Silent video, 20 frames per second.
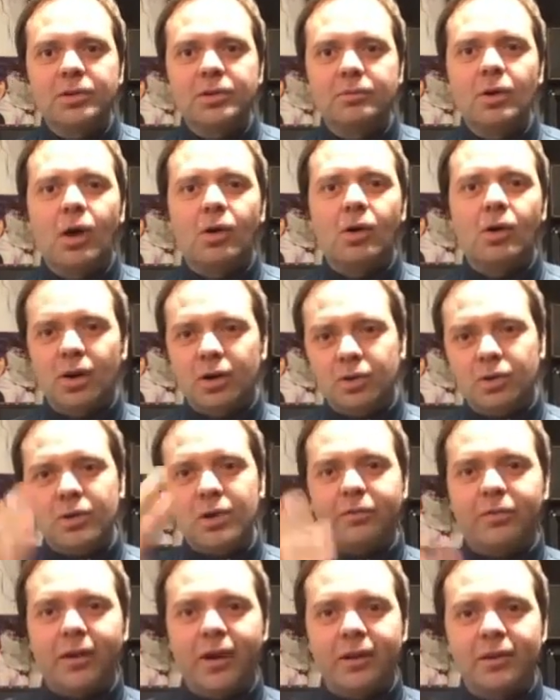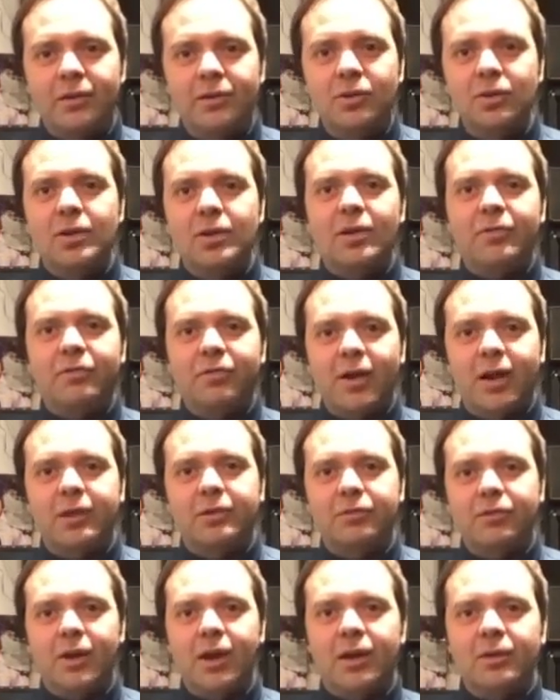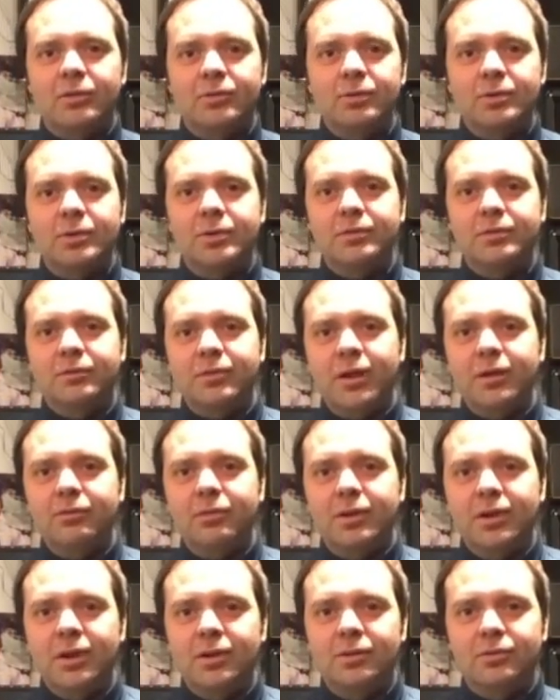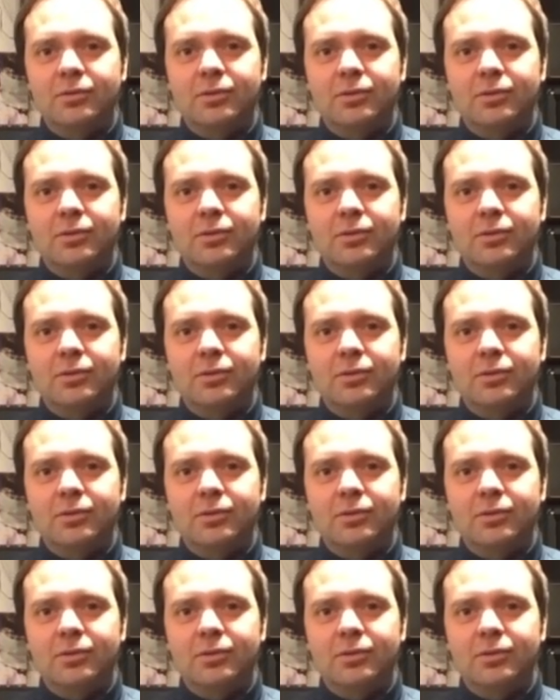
Go on, do your fact first. What's your favourite history?